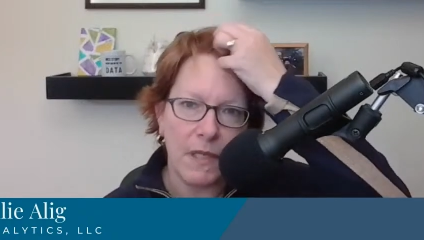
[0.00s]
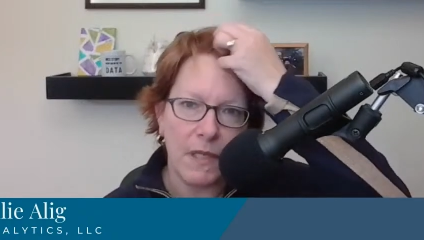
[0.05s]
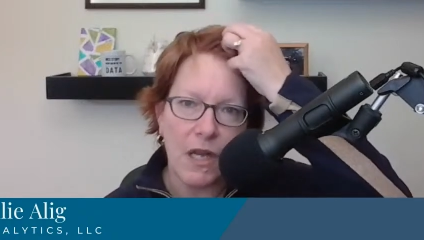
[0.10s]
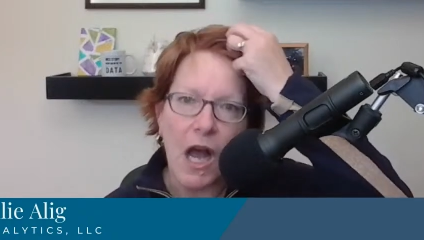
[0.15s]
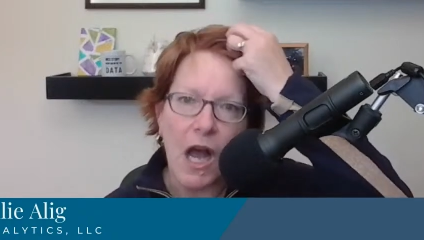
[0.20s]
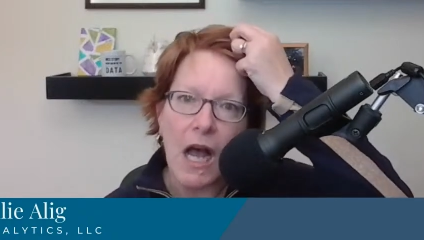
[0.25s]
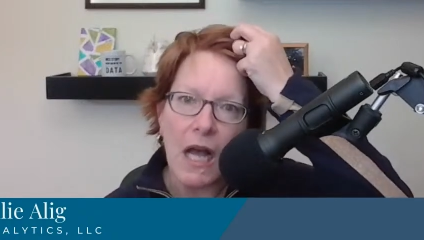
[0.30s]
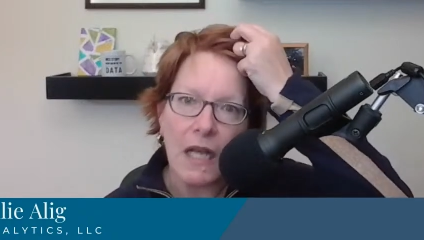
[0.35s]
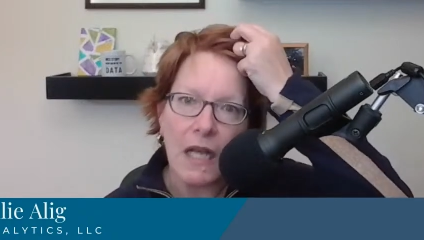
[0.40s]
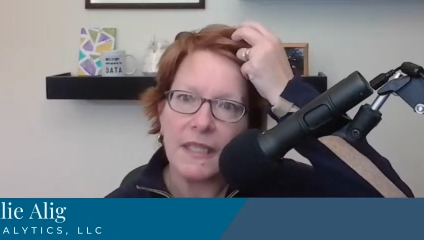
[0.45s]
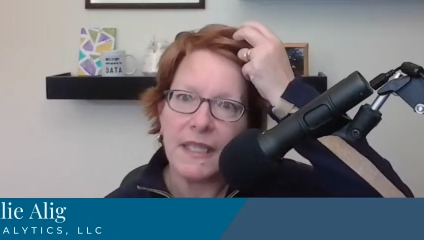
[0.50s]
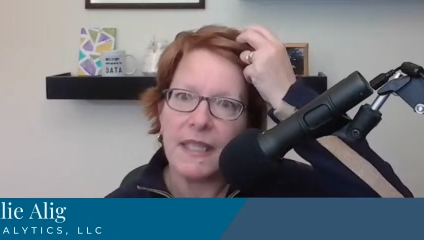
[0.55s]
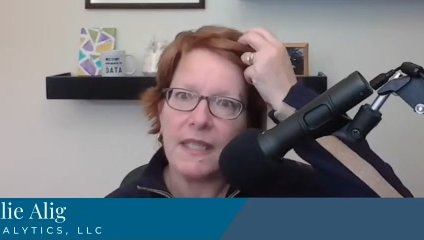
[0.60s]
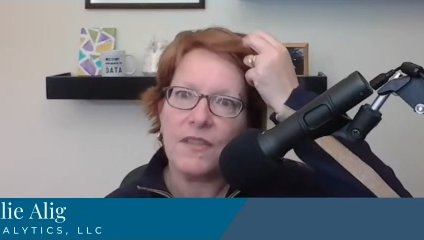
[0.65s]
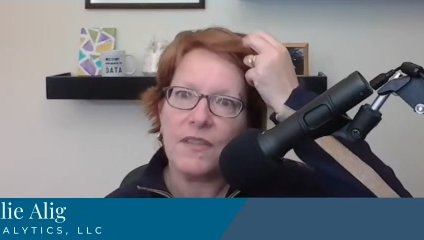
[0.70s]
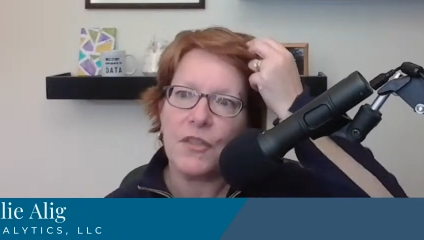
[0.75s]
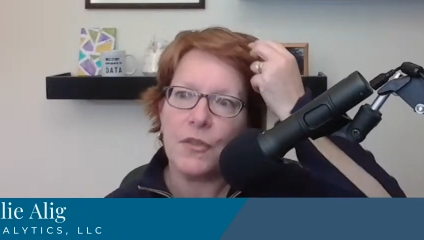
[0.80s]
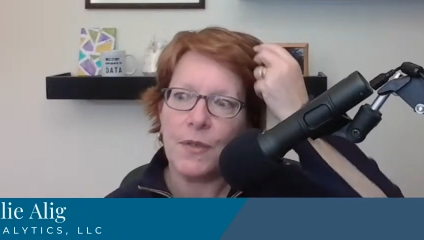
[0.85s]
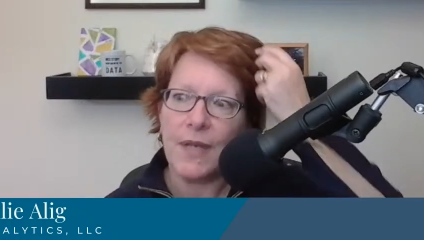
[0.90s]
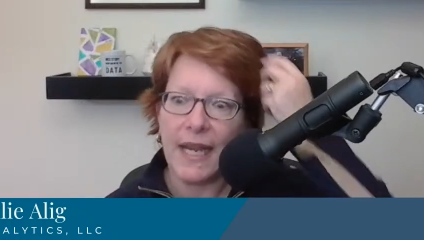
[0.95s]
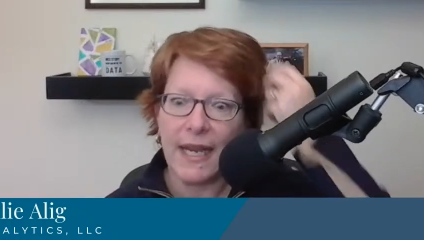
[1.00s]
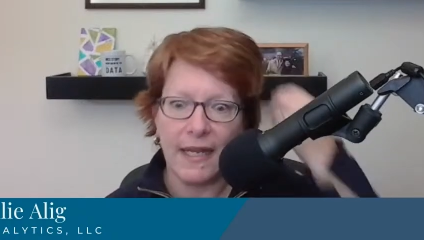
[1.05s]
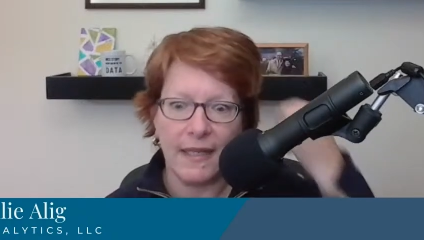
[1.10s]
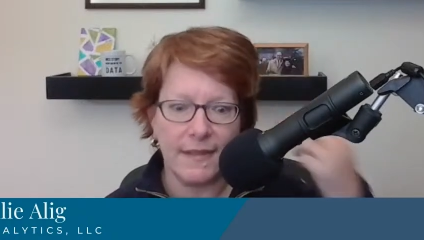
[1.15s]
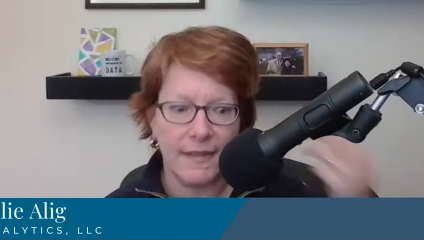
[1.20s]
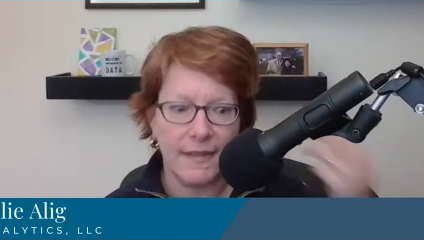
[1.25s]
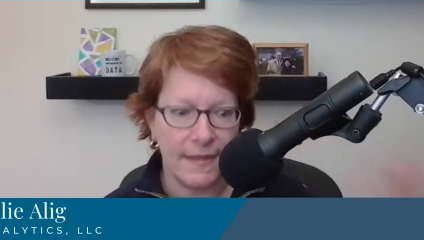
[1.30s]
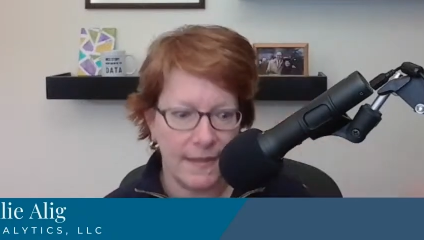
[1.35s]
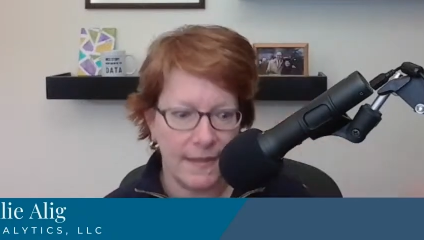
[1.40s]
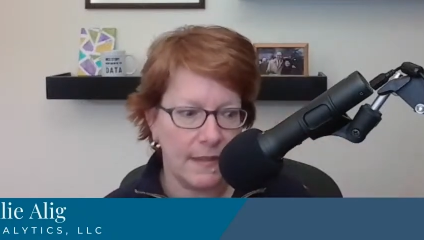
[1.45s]
colleagues who
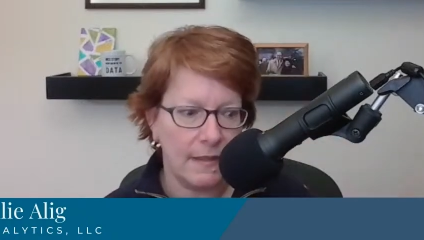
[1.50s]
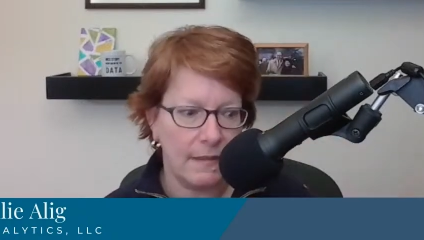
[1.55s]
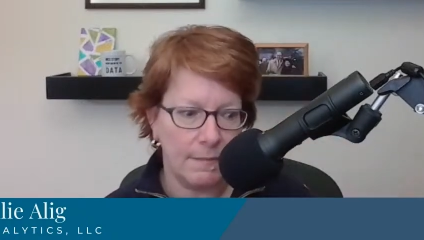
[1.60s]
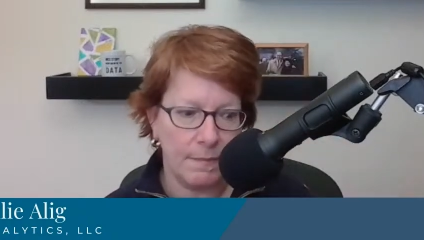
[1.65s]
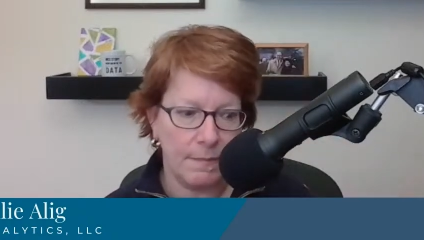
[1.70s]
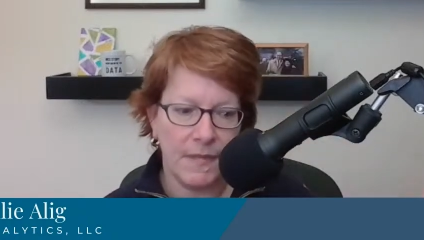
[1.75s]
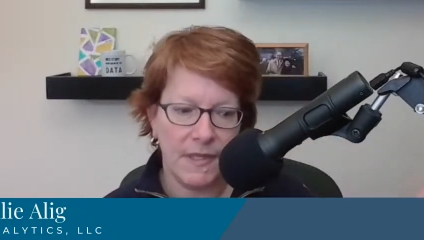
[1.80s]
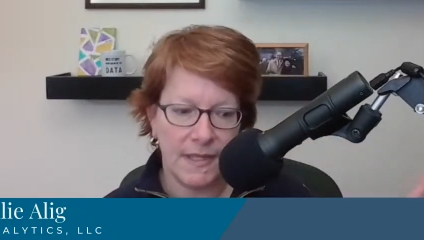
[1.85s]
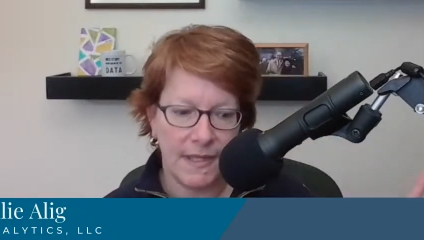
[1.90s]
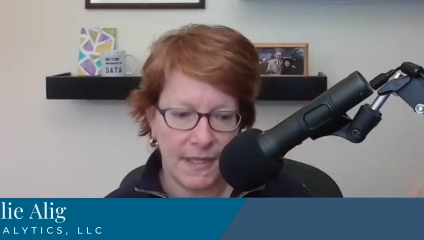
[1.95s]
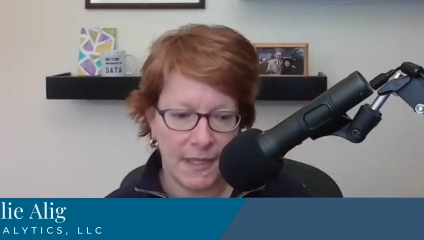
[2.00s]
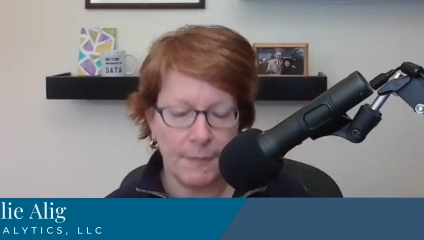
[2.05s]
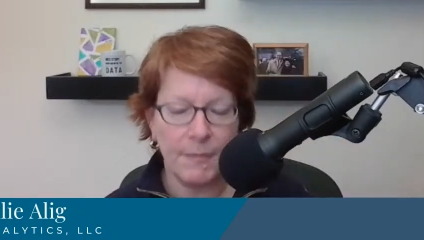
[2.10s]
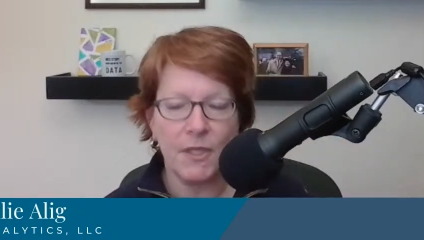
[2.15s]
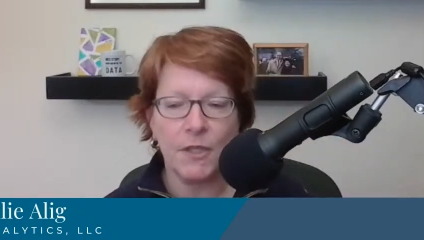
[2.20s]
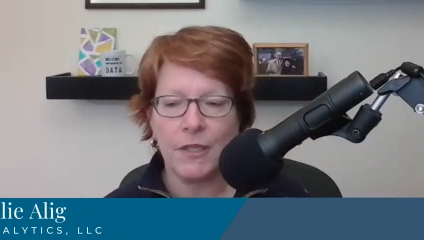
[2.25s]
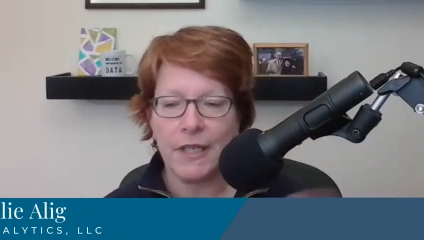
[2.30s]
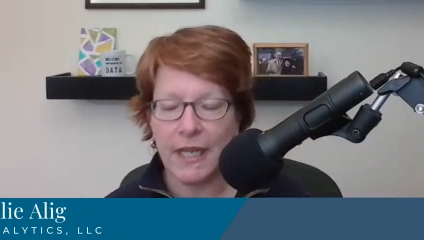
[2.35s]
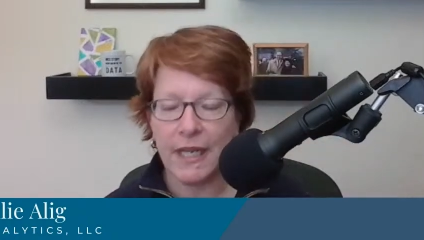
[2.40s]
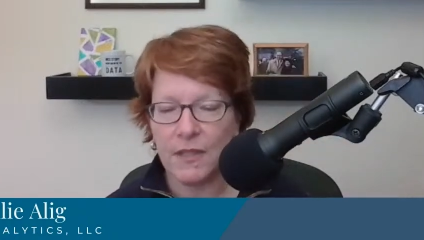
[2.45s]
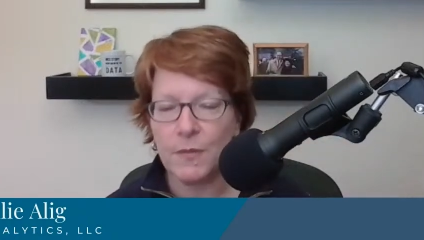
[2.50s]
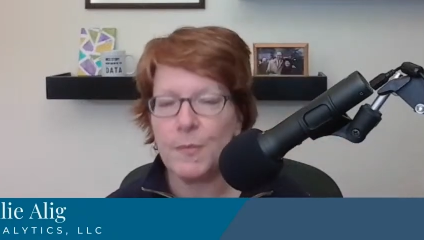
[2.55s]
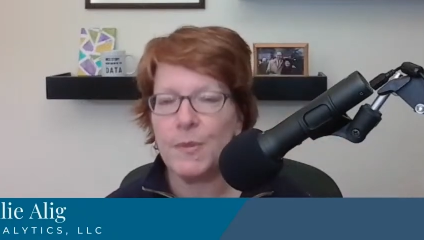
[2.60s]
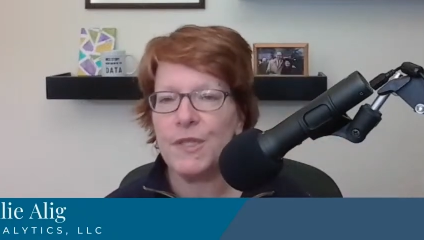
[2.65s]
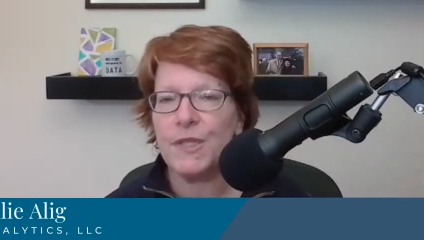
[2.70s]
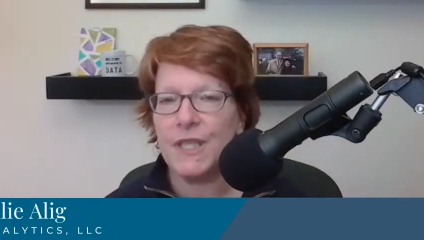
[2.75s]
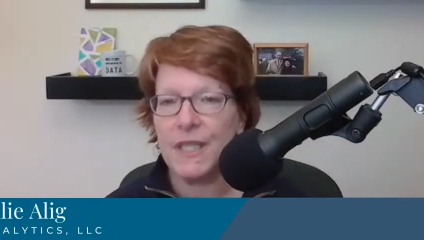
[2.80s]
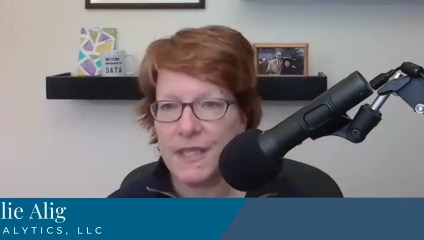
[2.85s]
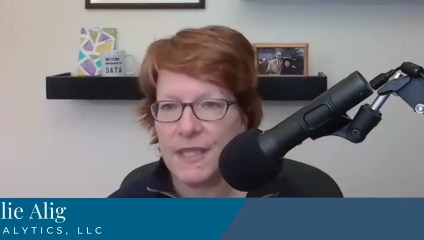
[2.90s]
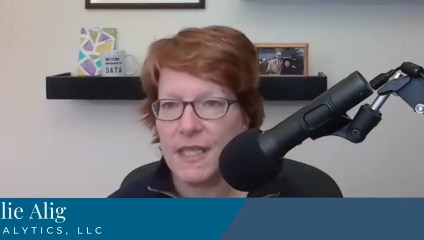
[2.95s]
has similar
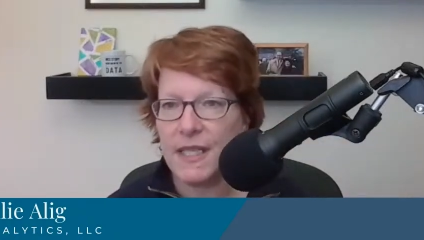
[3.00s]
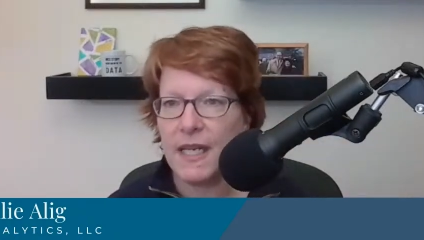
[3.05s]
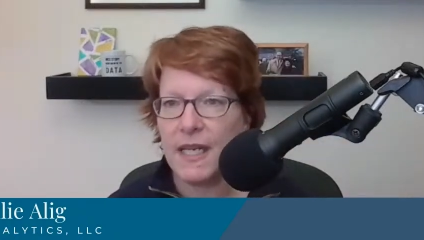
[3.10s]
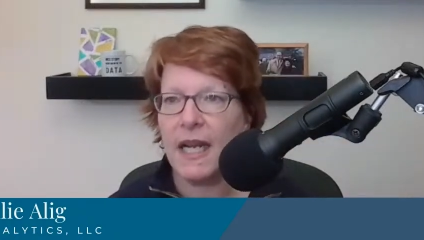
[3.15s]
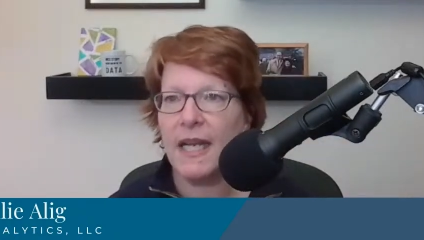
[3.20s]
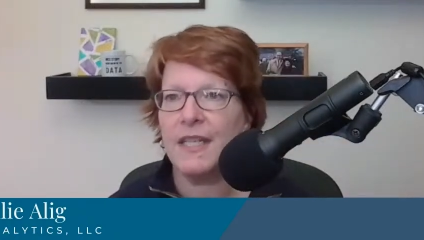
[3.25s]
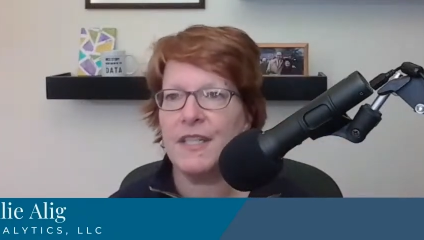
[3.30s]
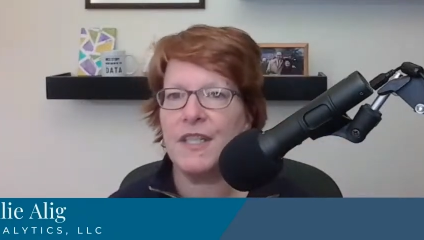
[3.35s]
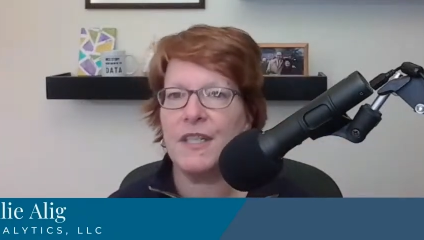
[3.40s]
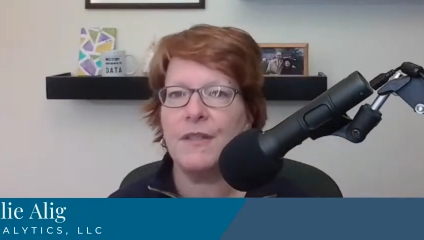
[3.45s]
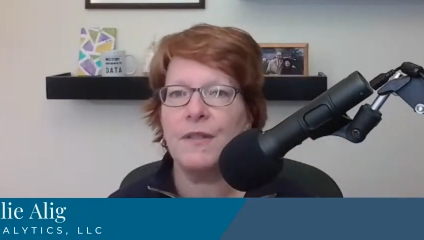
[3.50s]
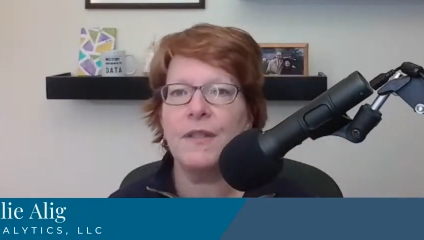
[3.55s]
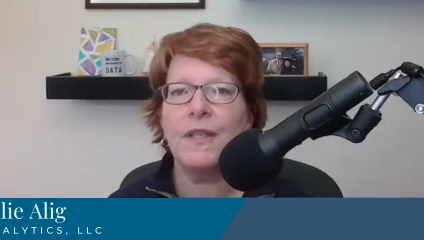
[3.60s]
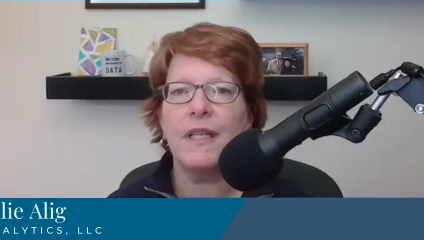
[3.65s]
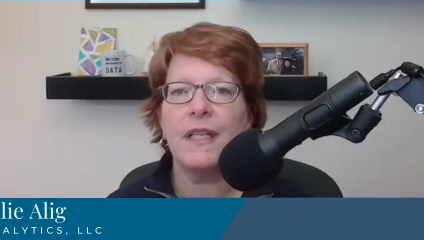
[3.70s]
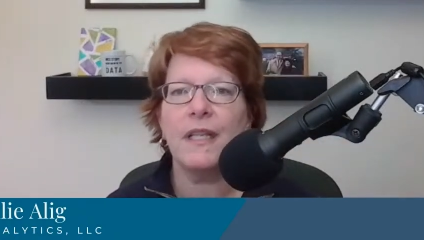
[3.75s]
expertise that I do.